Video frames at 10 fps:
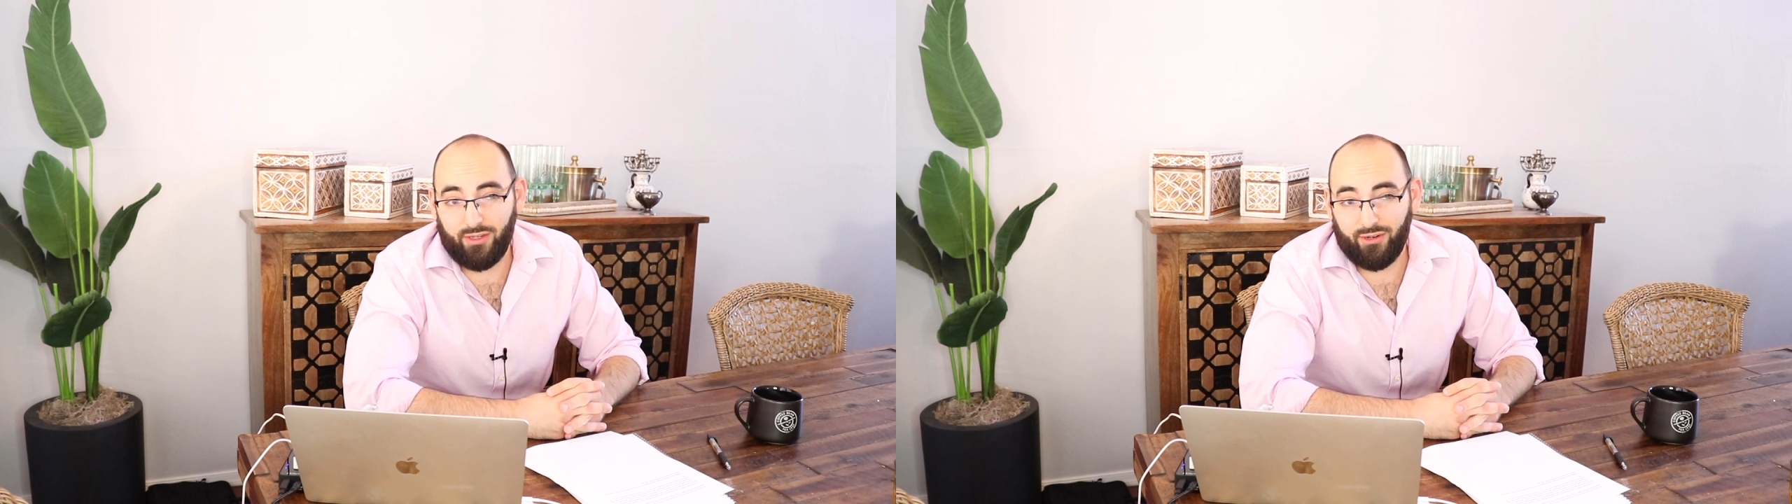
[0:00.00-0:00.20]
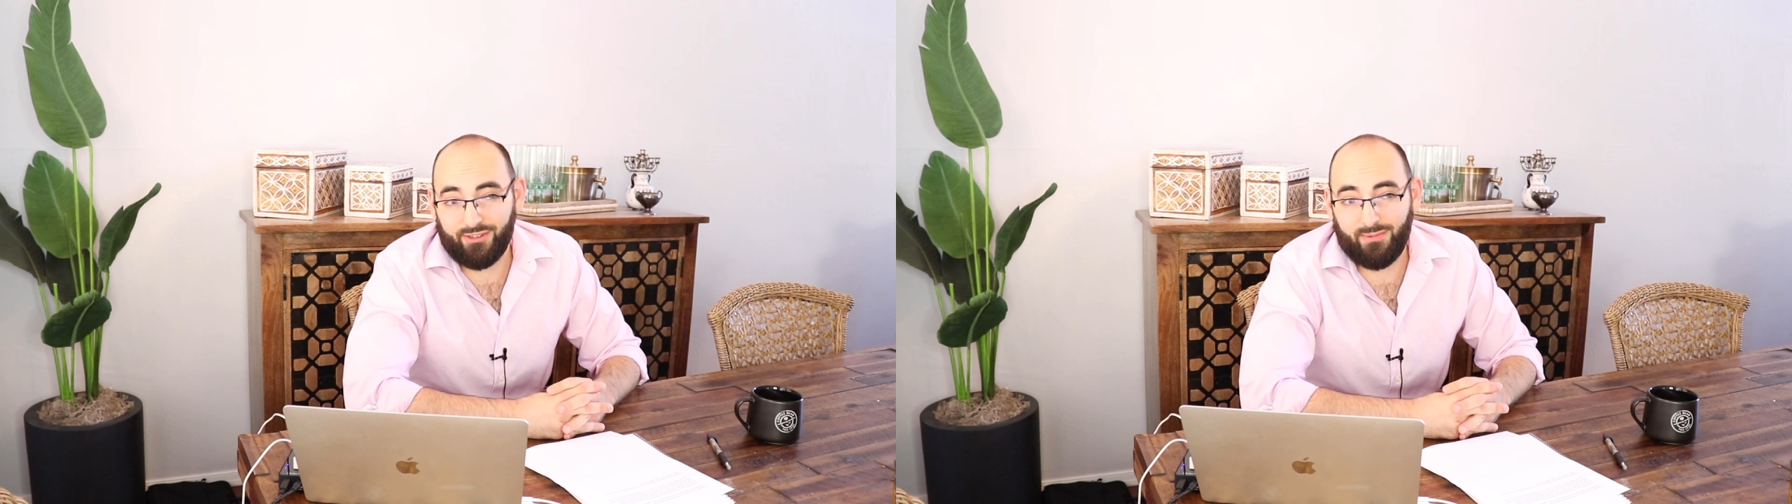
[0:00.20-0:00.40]

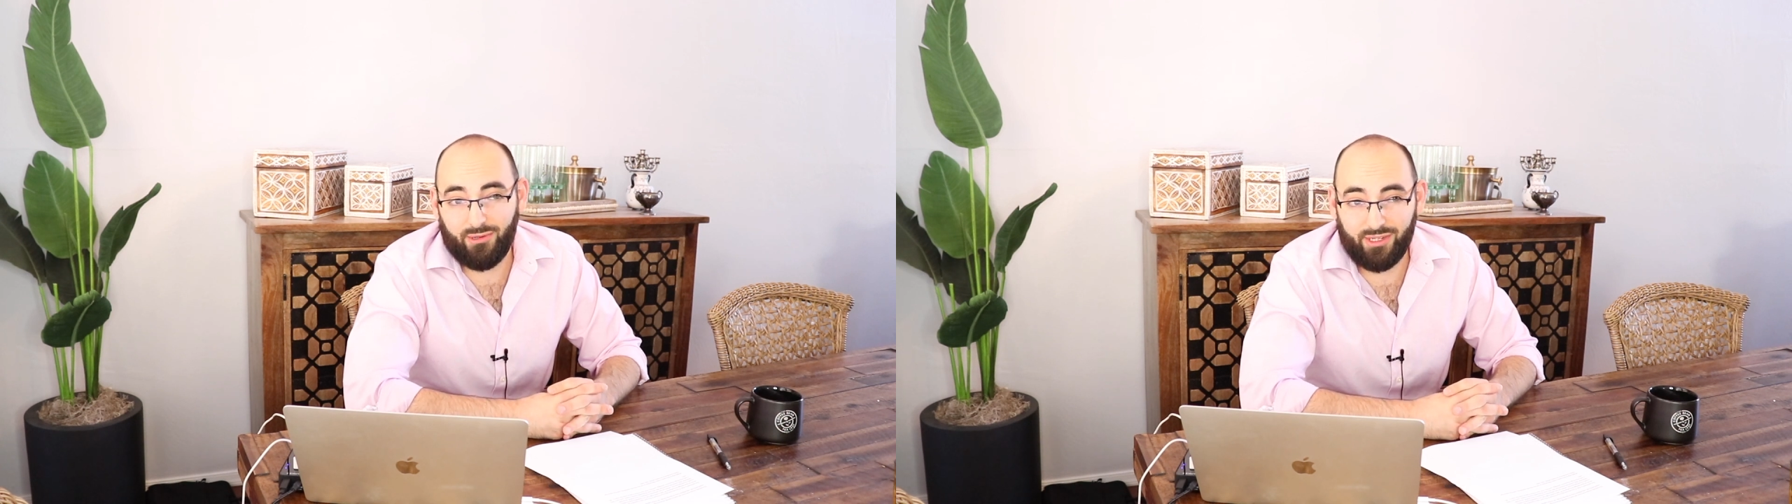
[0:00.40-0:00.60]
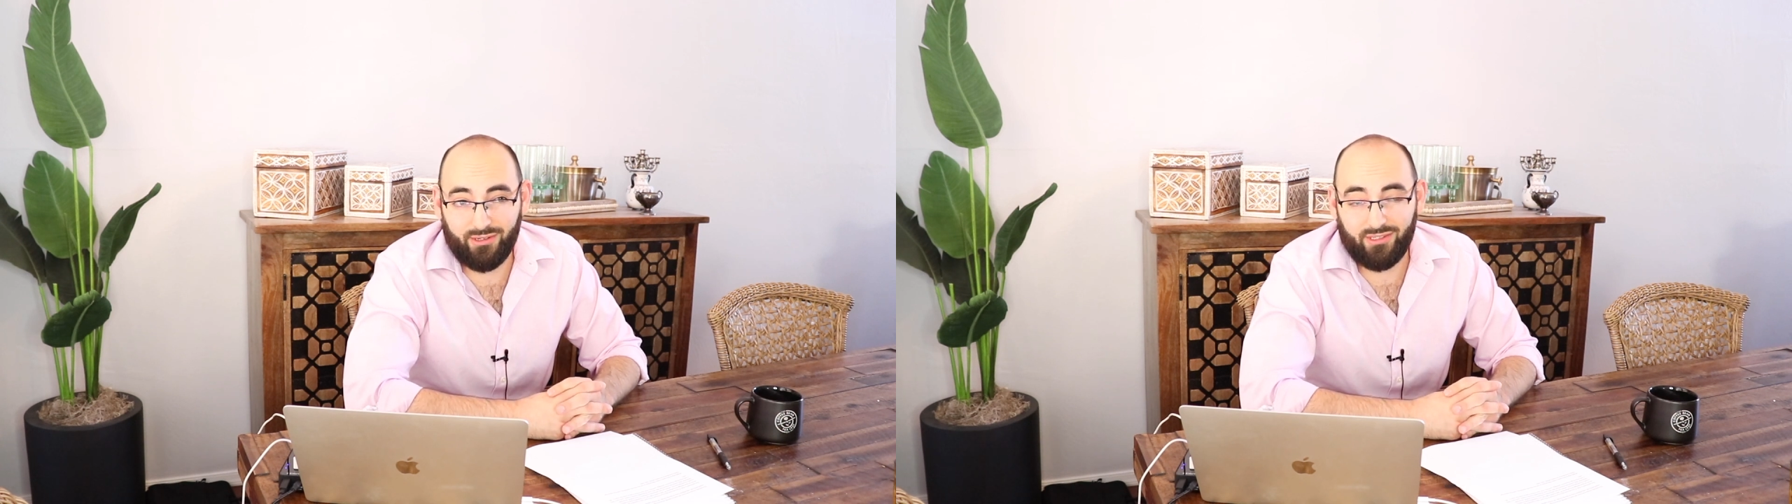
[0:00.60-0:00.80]
and you're
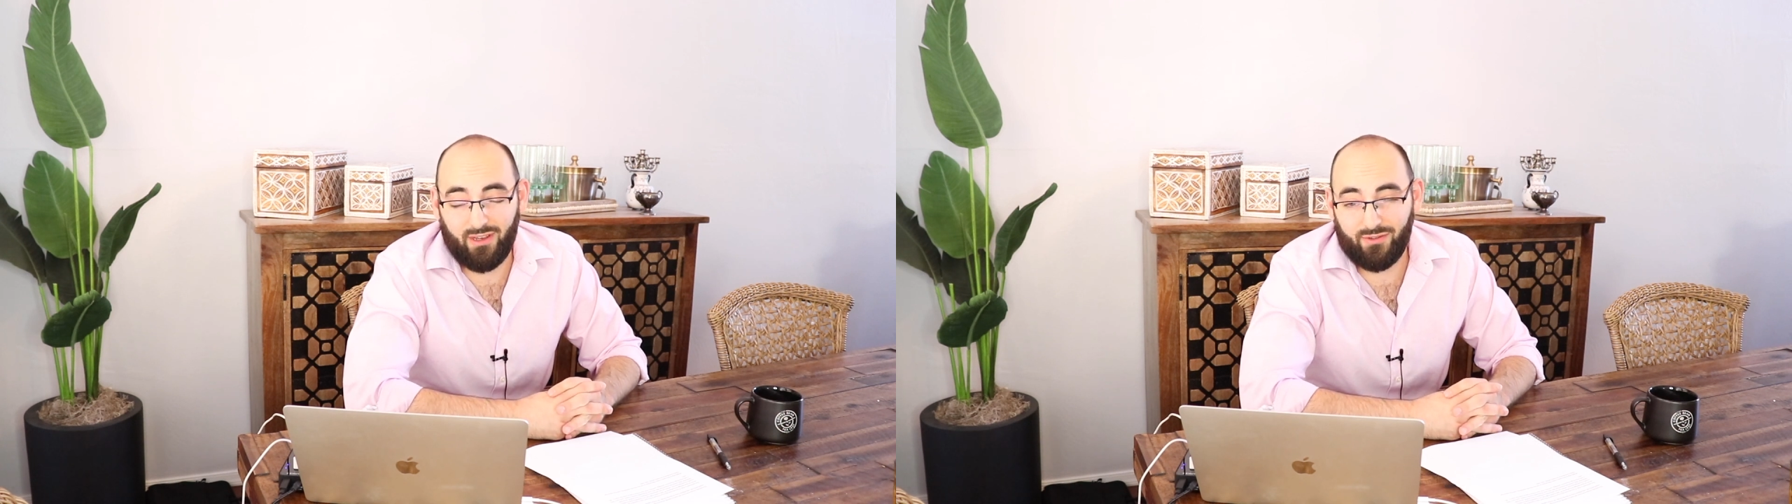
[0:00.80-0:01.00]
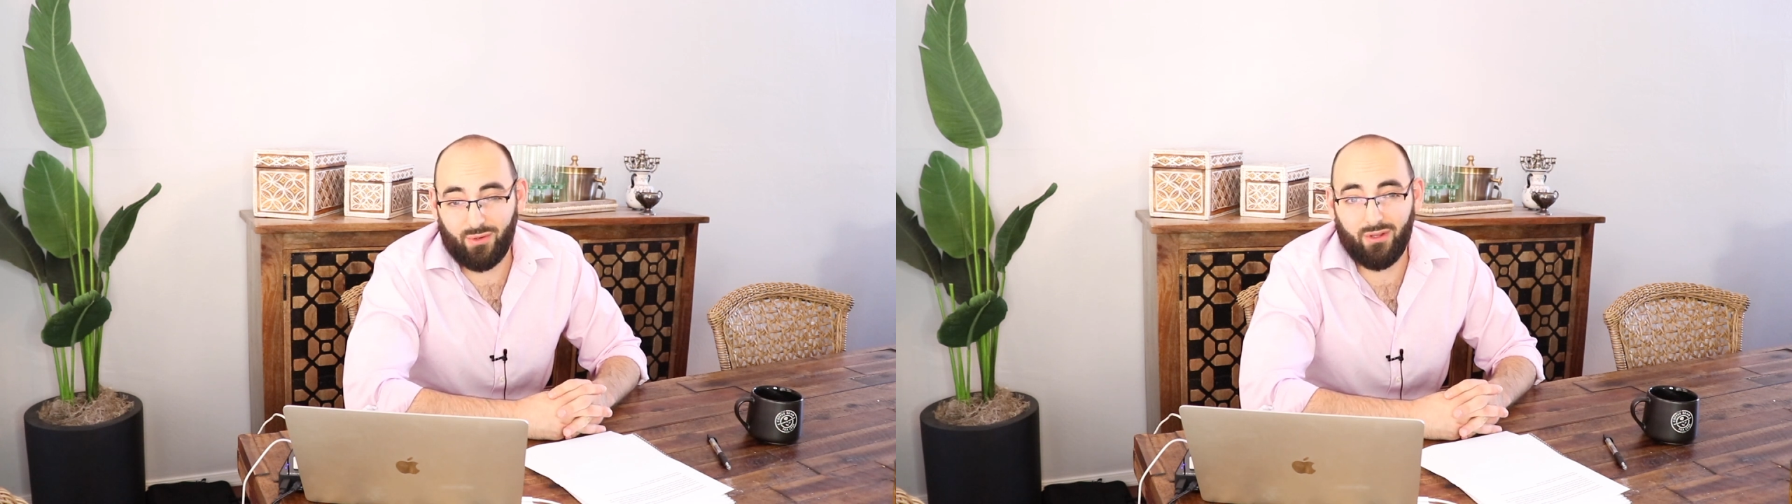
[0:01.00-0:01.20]
exposing
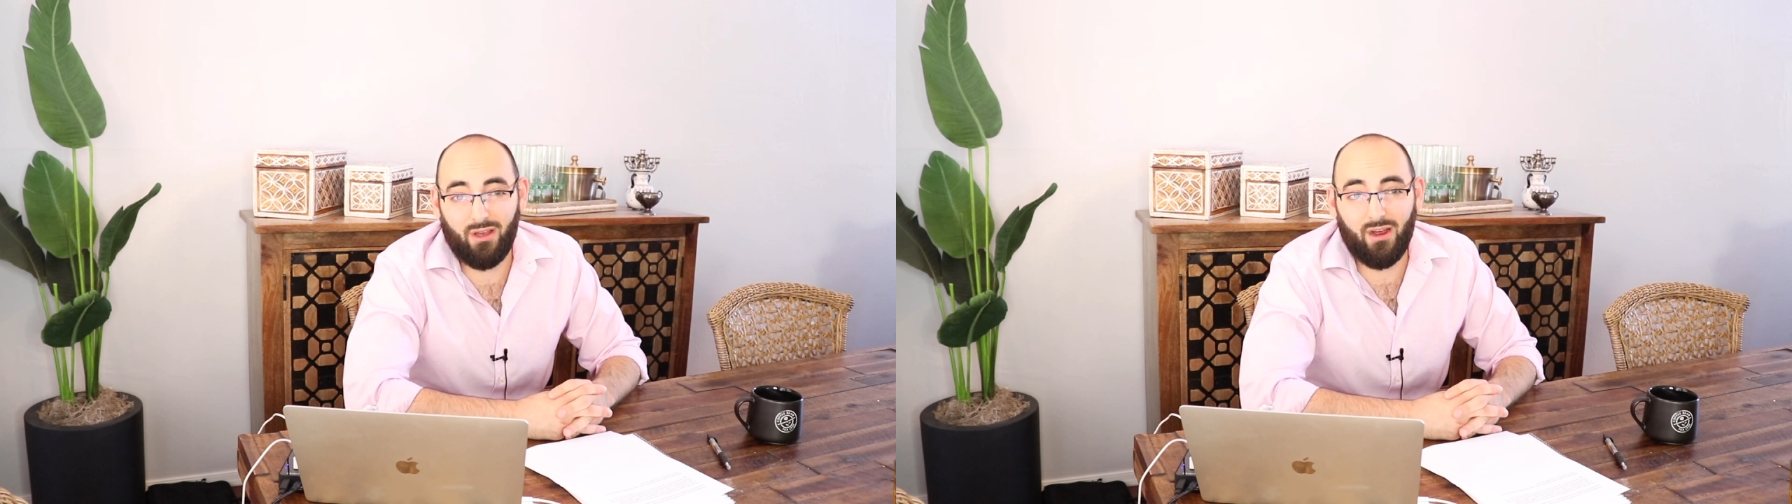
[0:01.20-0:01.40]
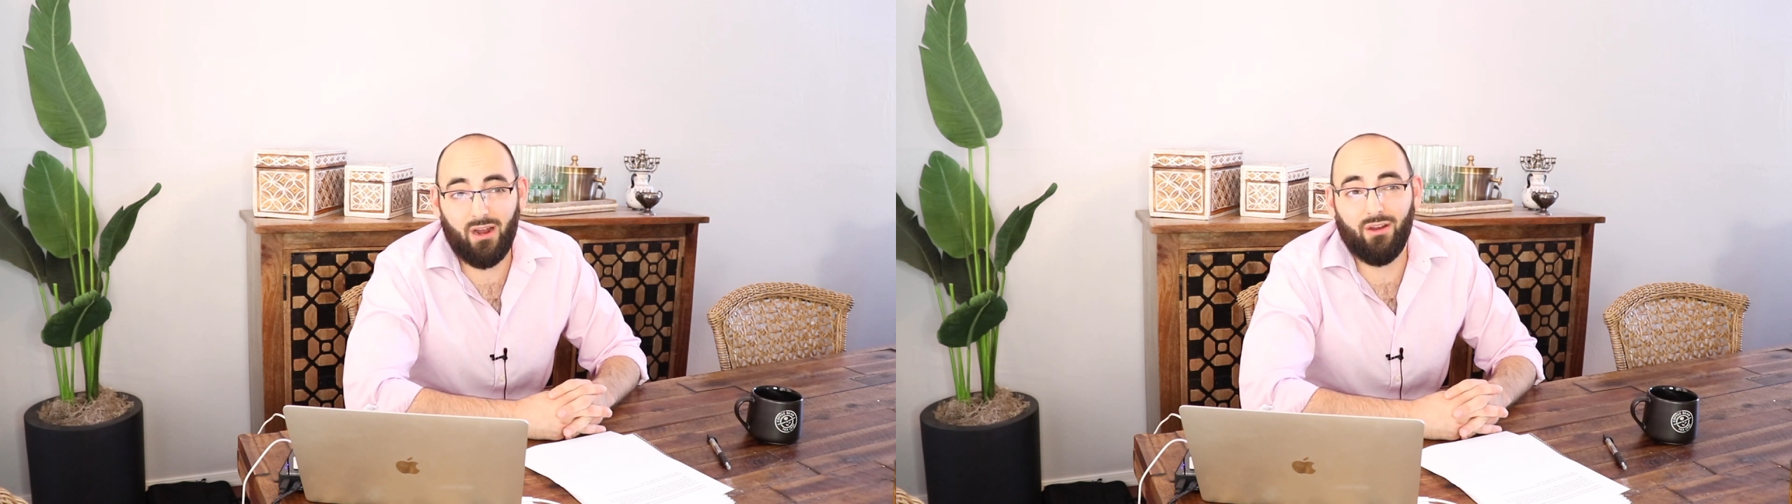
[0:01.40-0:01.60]
yourself to a
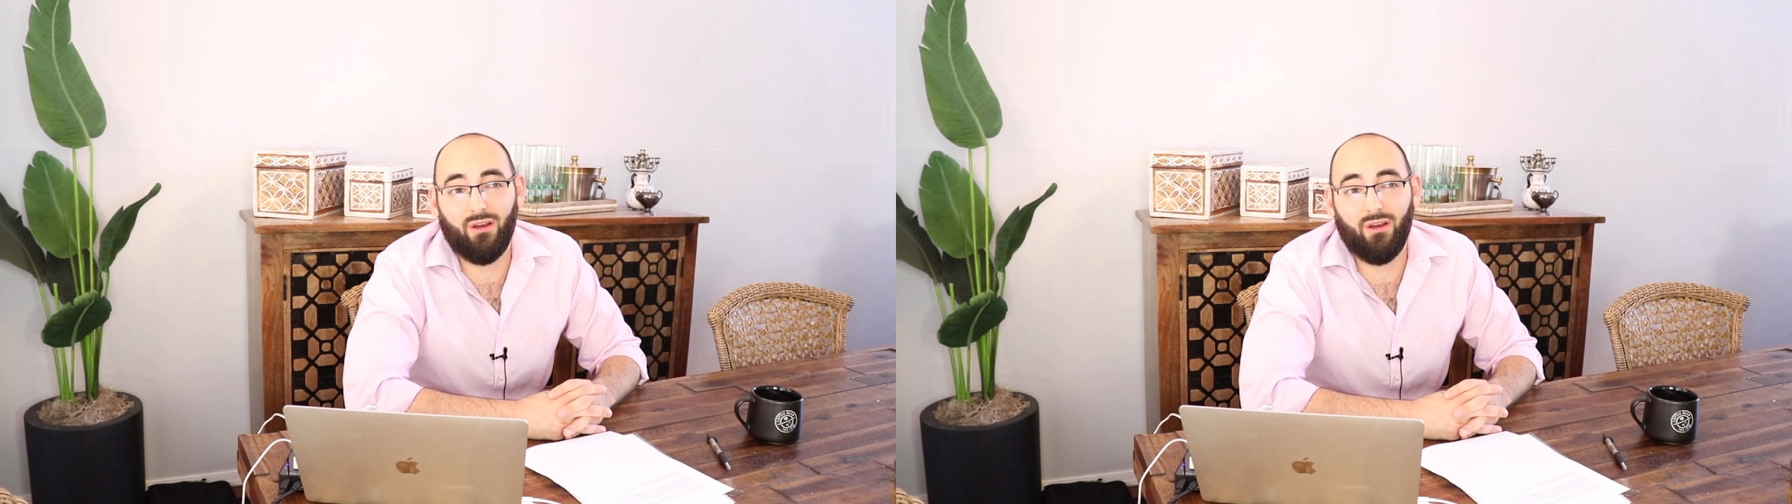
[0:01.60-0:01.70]
lot